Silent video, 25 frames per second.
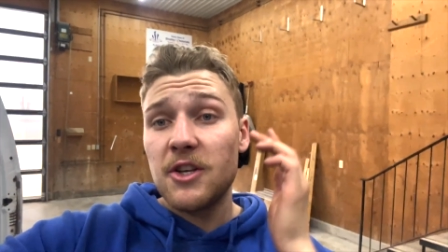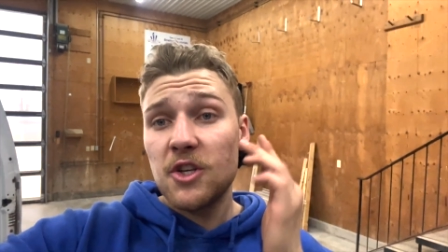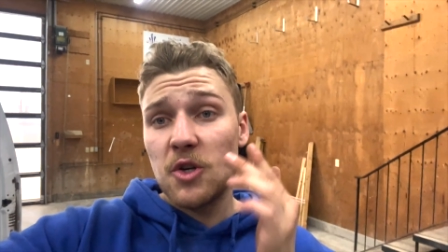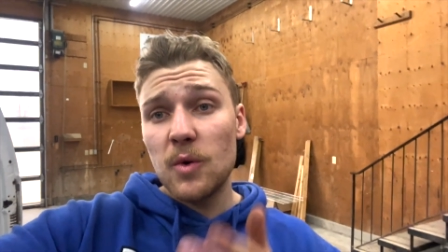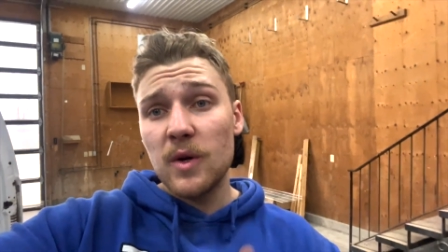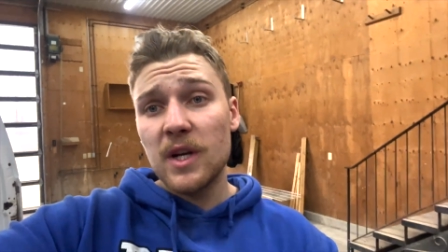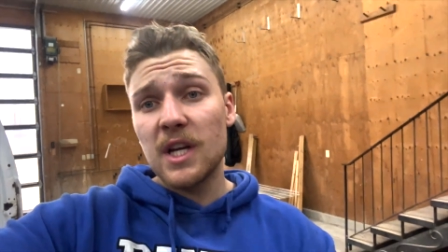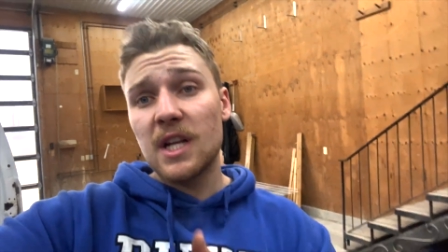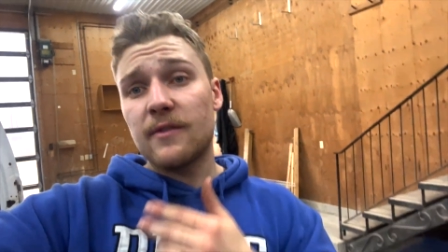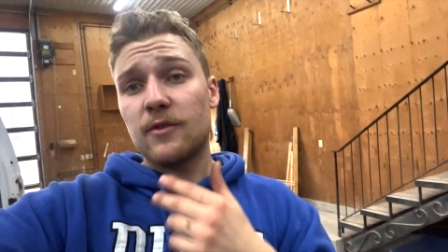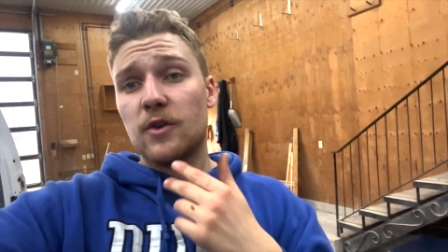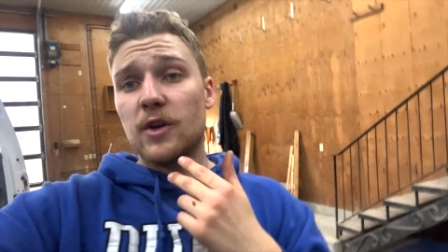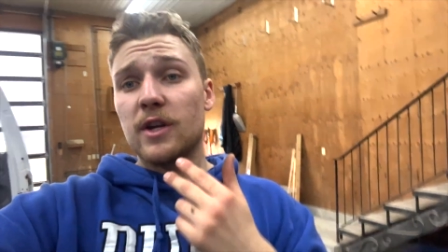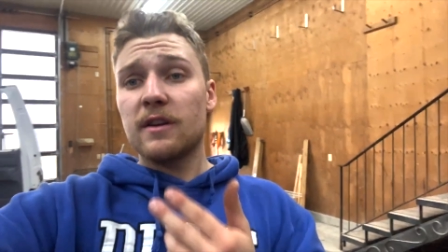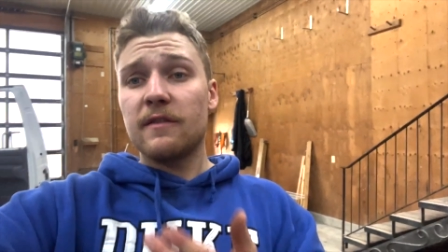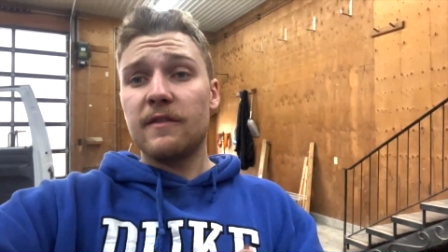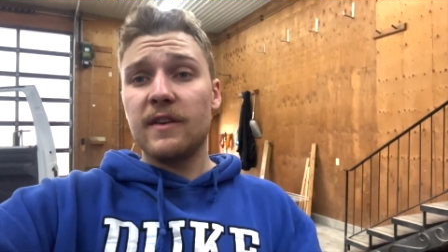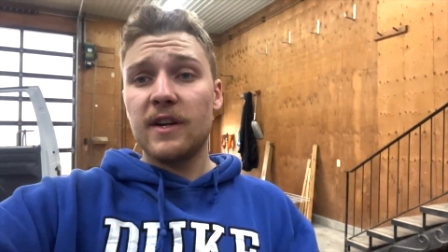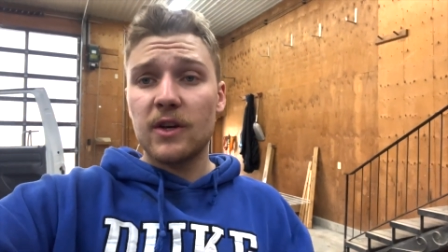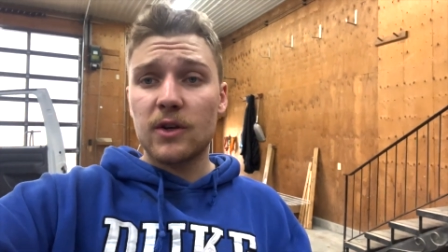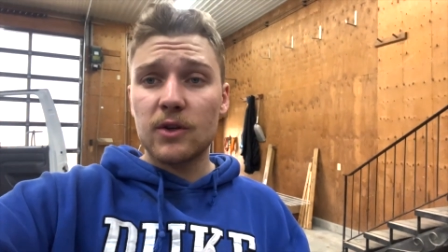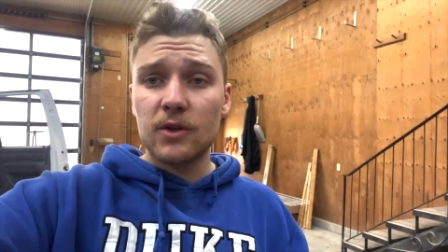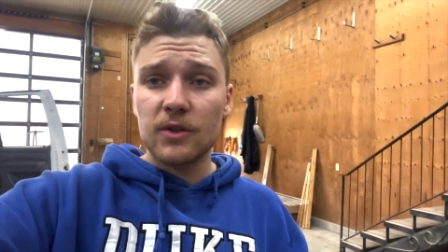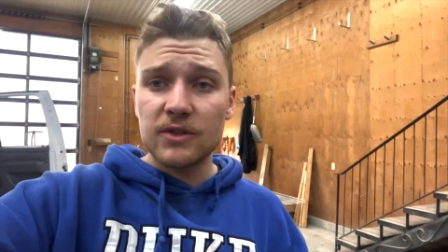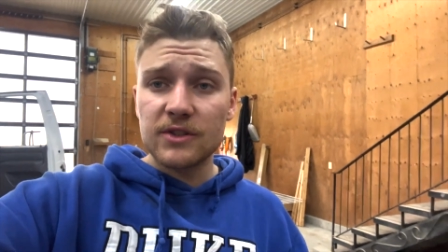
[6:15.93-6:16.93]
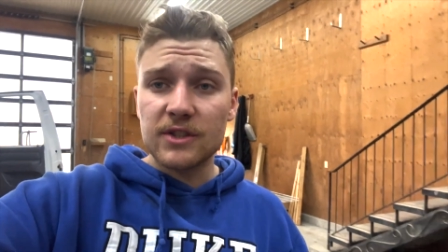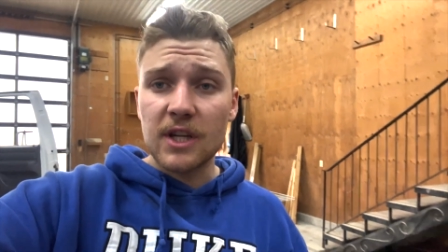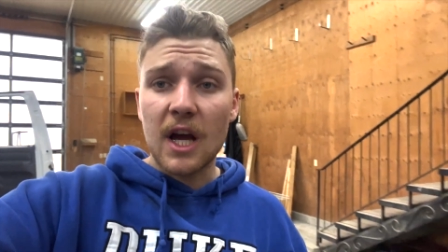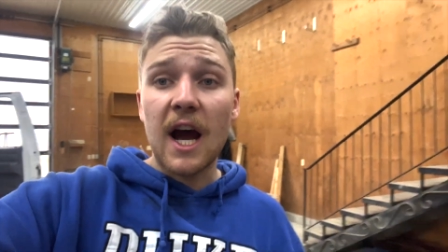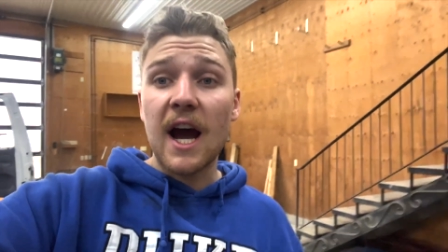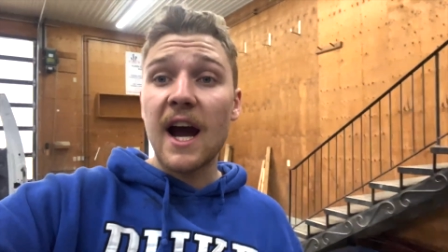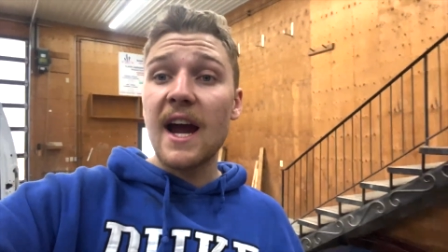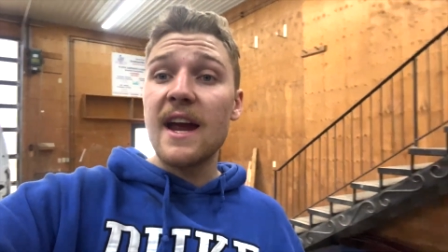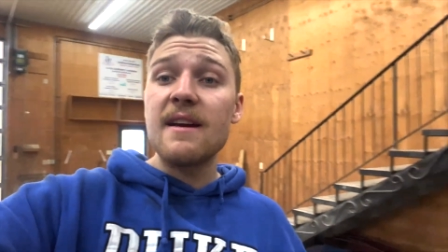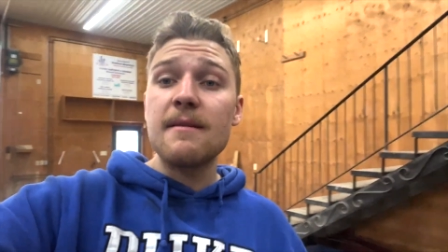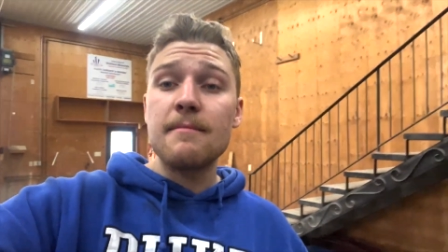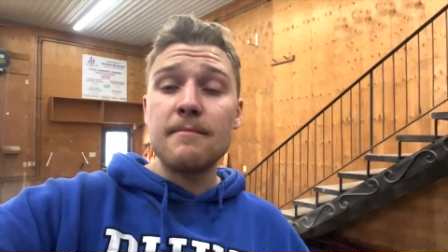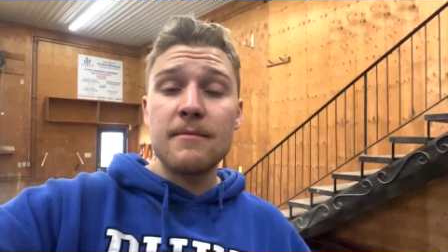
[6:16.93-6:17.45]
doing it if you're into vehicles.
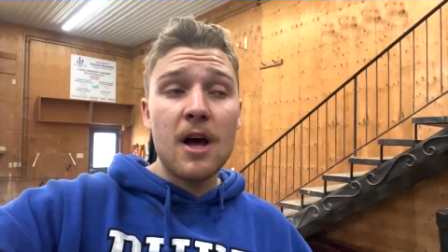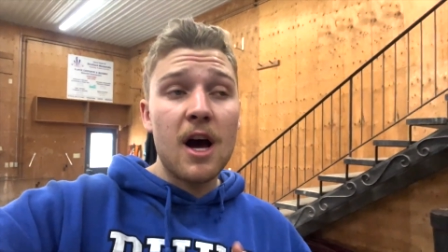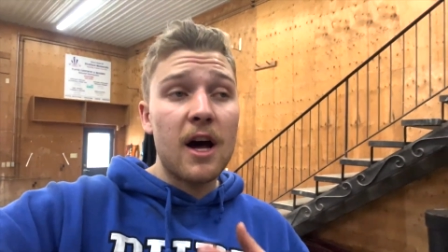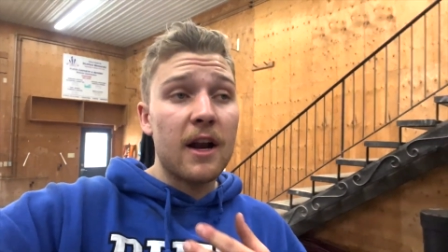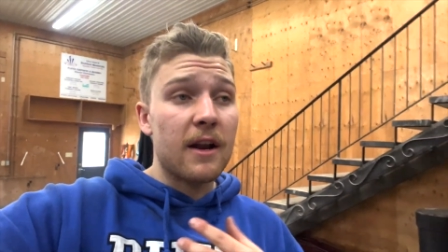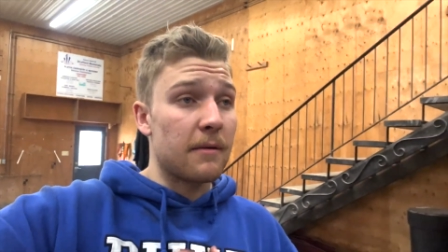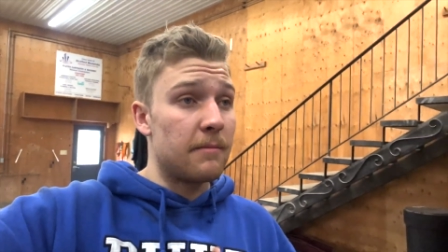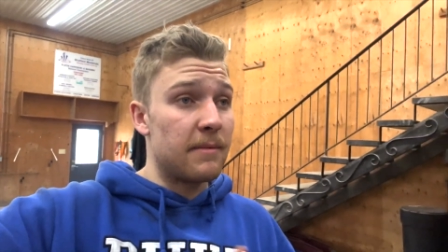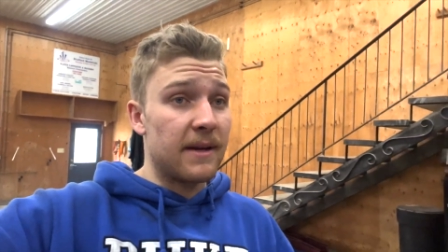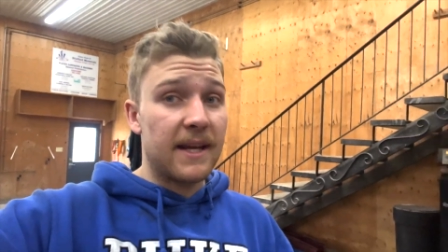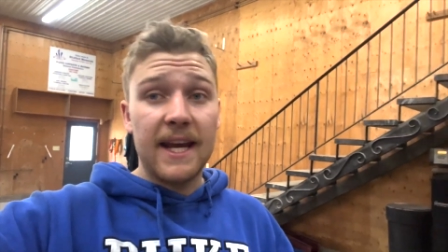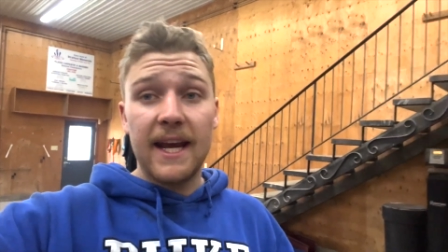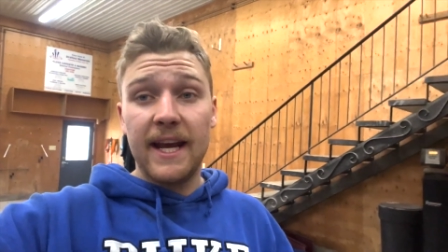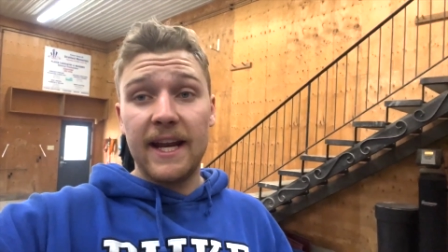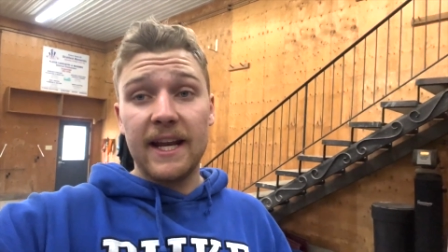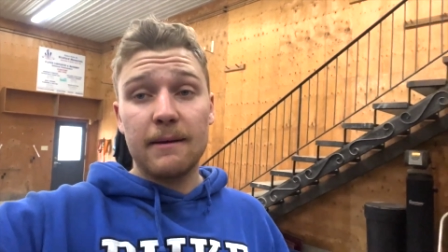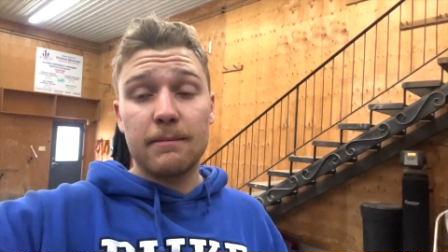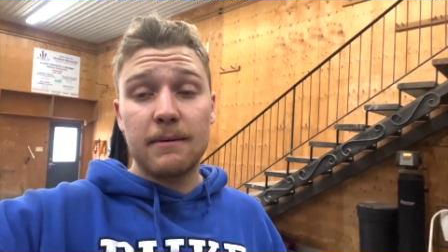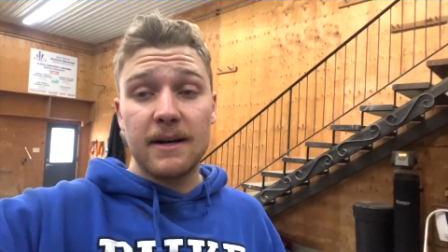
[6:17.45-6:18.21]
I am not a mechanic